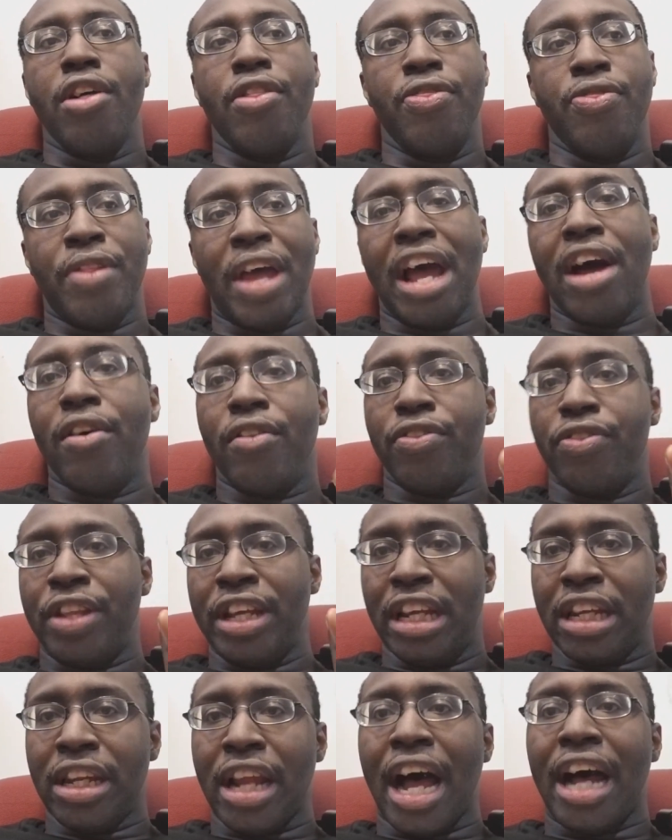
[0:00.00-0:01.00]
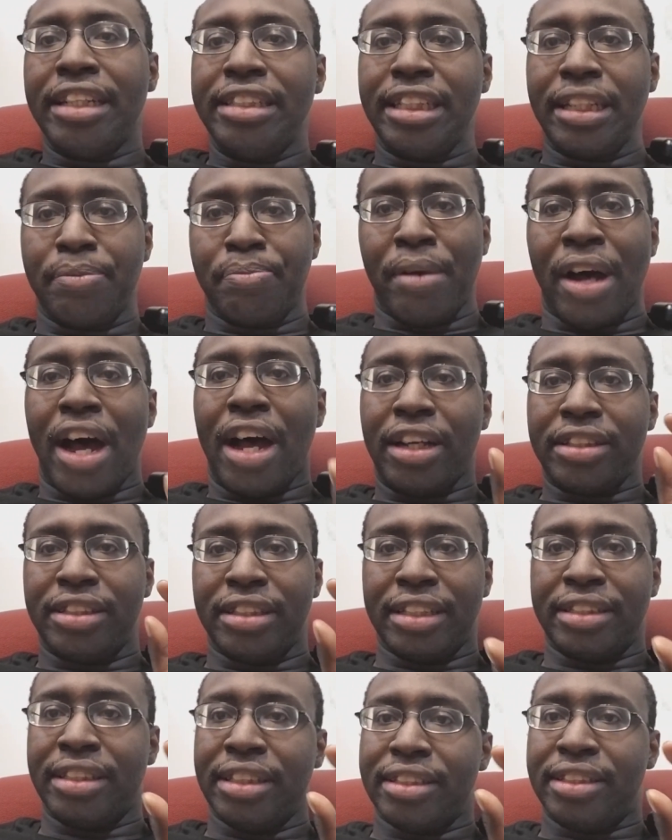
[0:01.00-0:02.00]
Now, the logic box
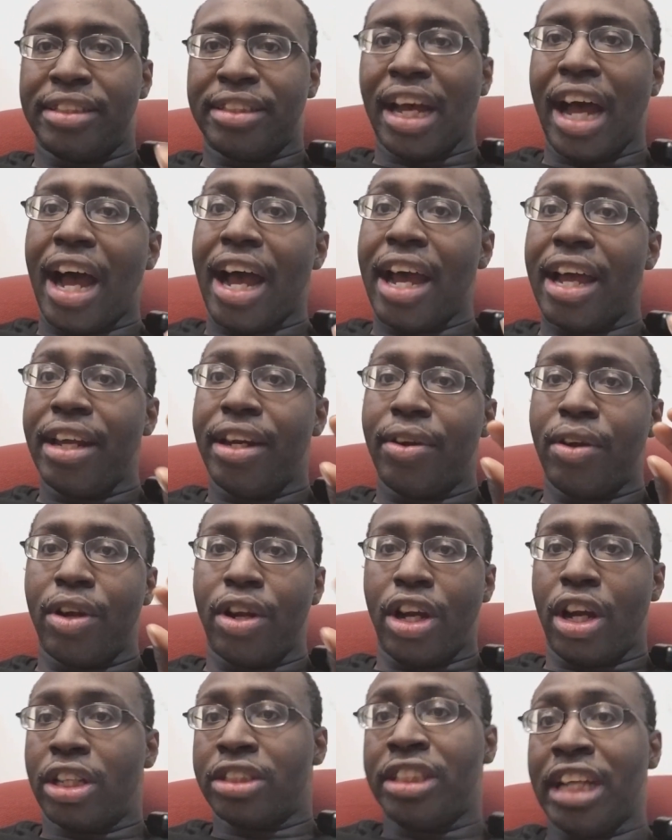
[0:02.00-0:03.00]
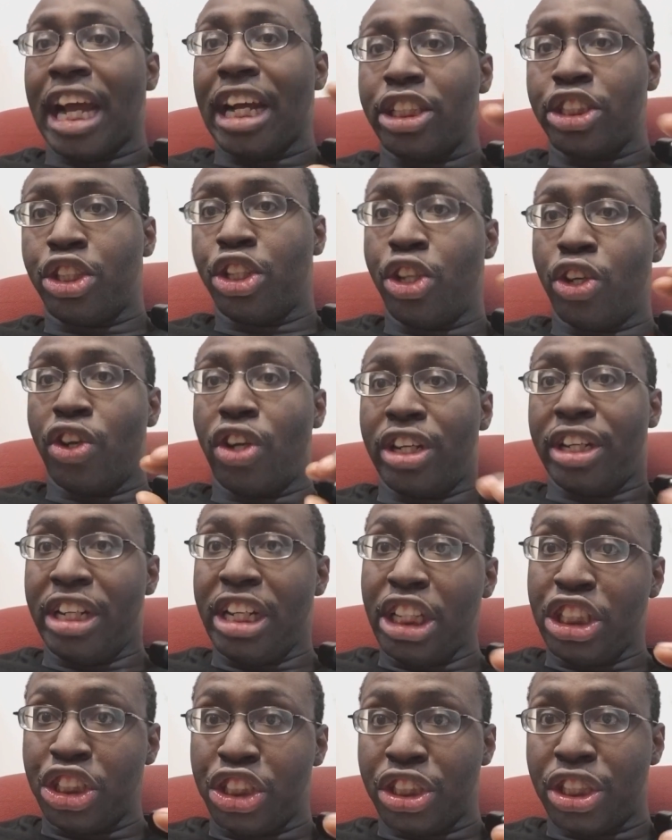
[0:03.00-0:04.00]
that's inside, attached to your
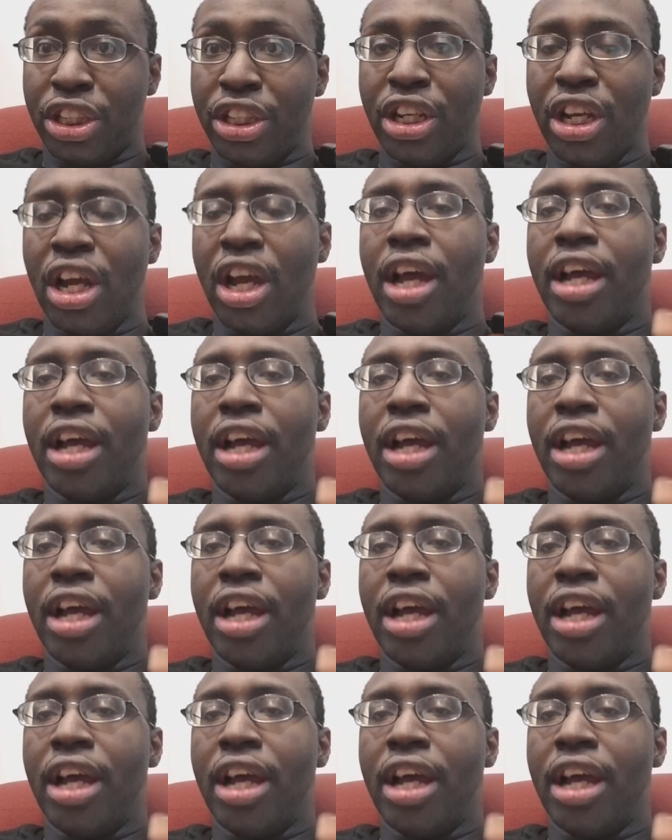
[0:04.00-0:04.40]
ignition,